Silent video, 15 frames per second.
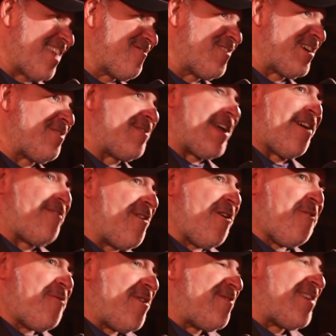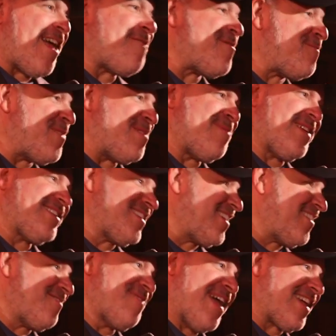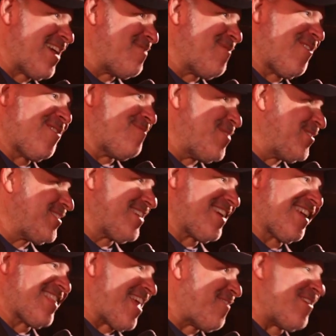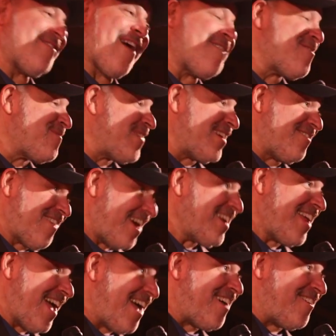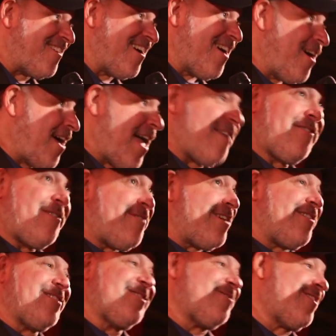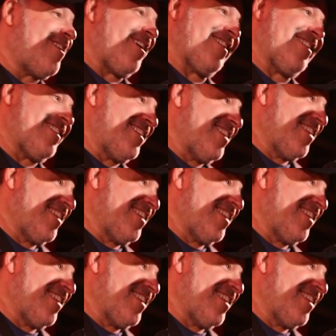and we've never been busier making more music than we've ever been right now, everywhere in the world.